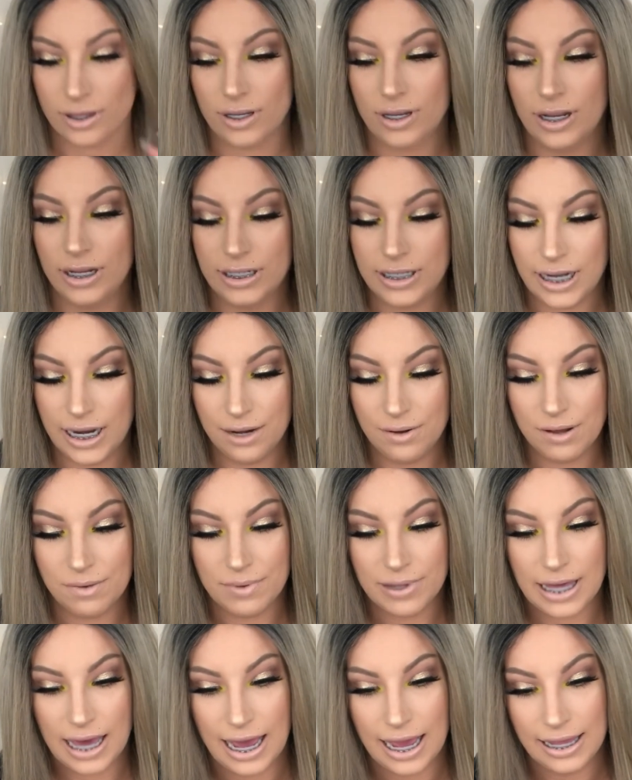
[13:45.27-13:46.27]
Continuing
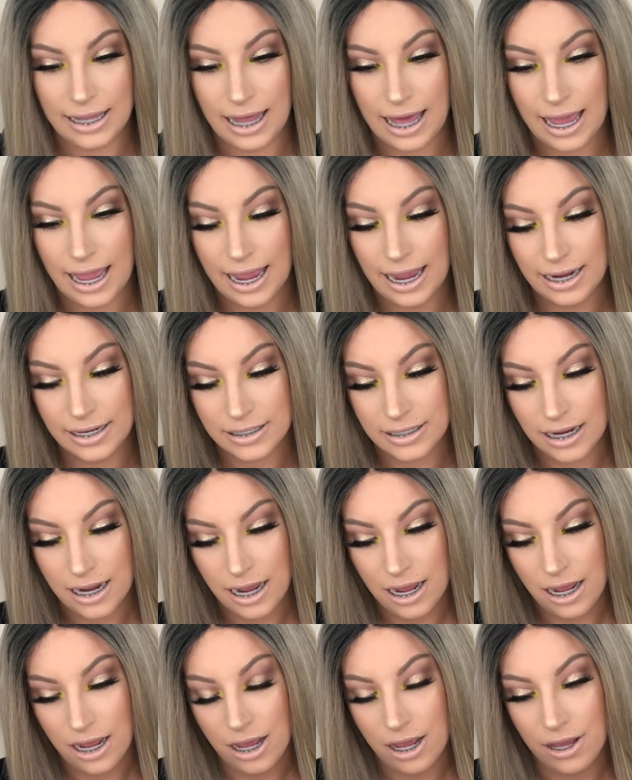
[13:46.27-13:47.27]
with highlight,
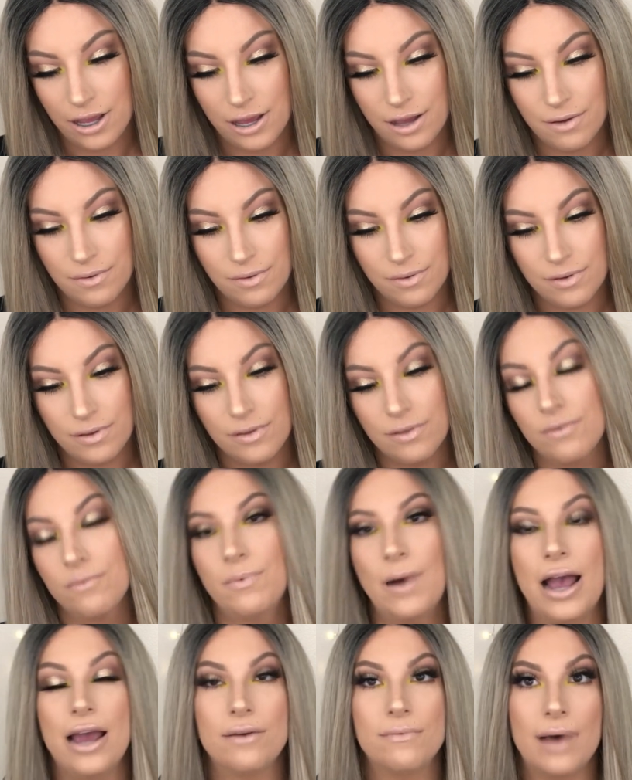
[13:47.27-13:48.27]

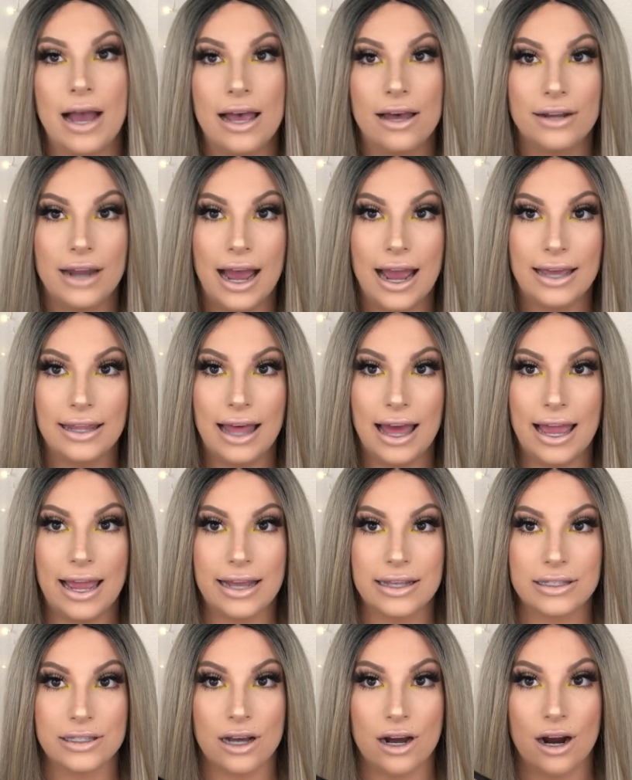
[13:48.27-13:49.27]
Wet n Wild
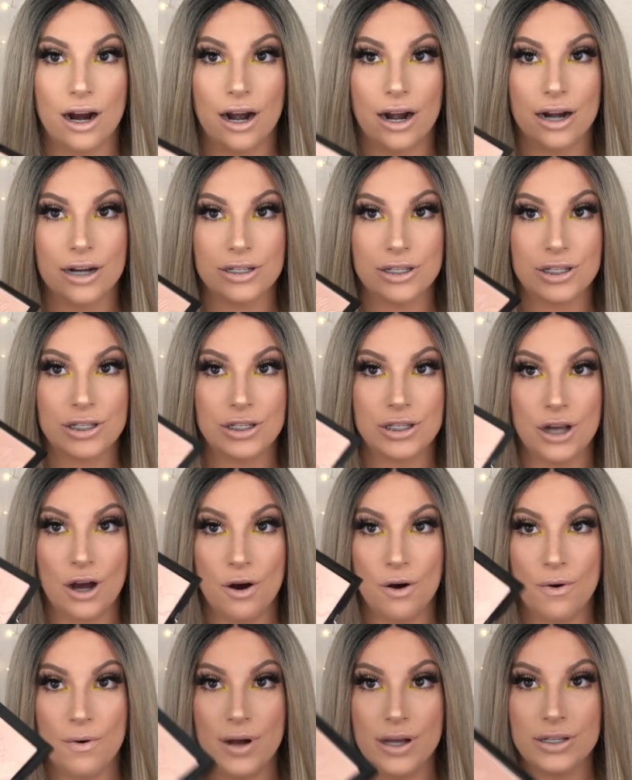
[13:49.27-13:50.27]
highlights are
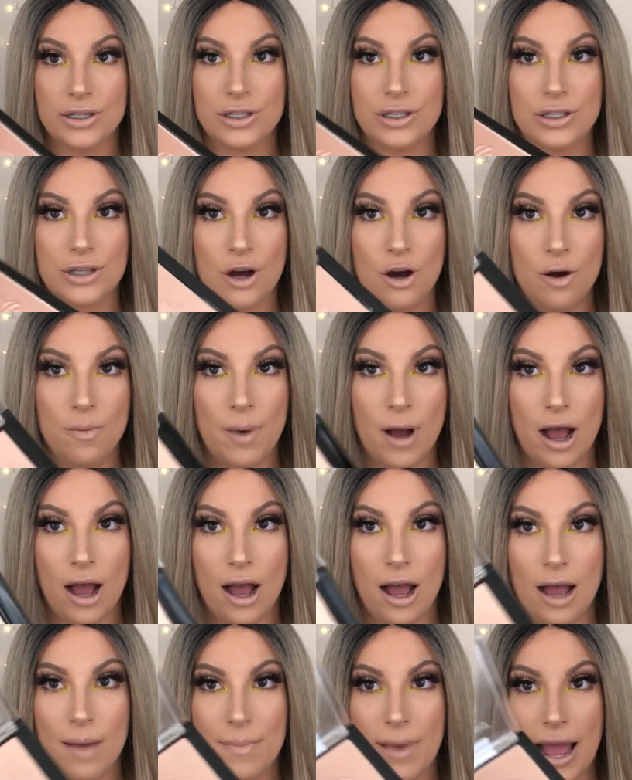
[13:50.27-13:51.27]
so, so
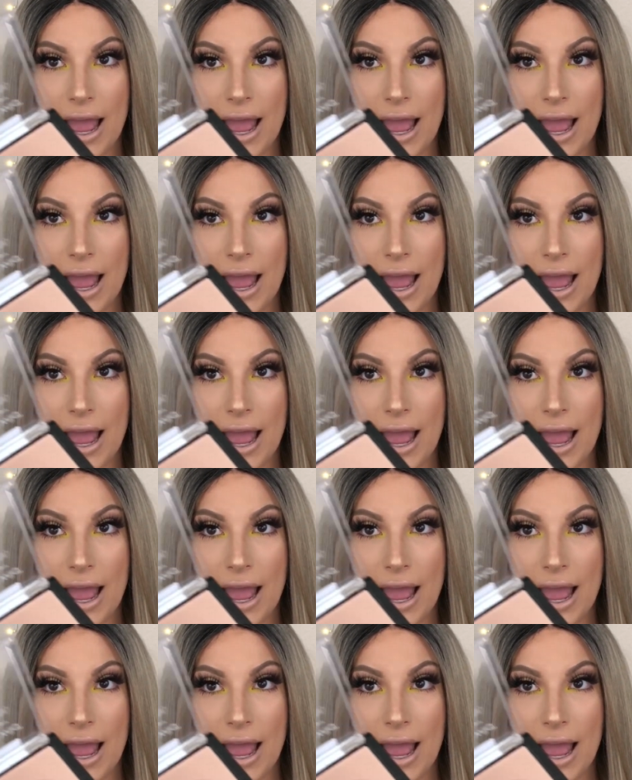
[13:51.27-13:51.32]
bomb.